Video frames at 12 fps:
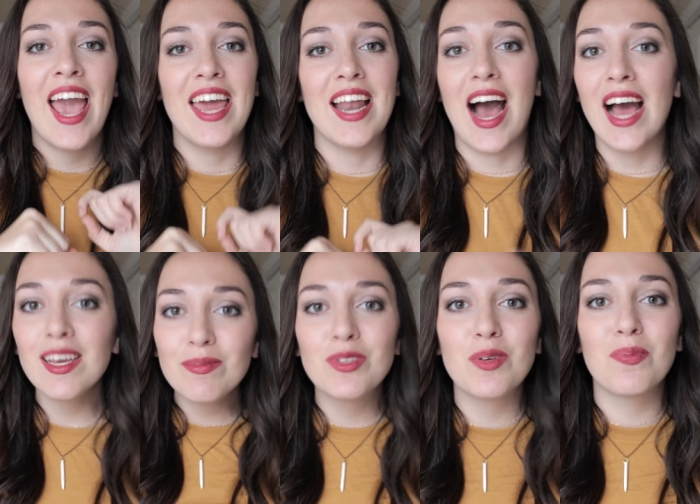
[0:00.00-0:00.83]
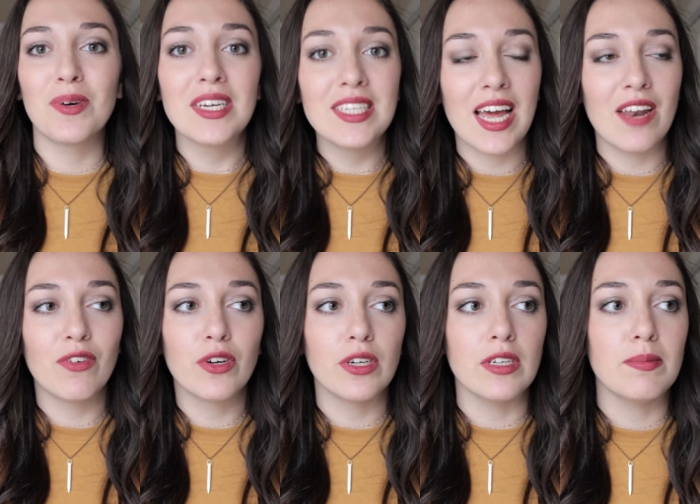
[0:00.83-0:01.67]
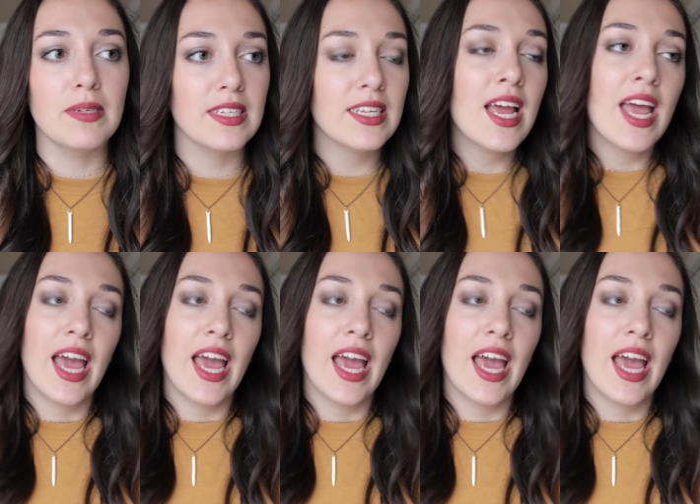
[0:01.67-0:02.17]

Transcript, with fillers: And I am super excited for Christmas.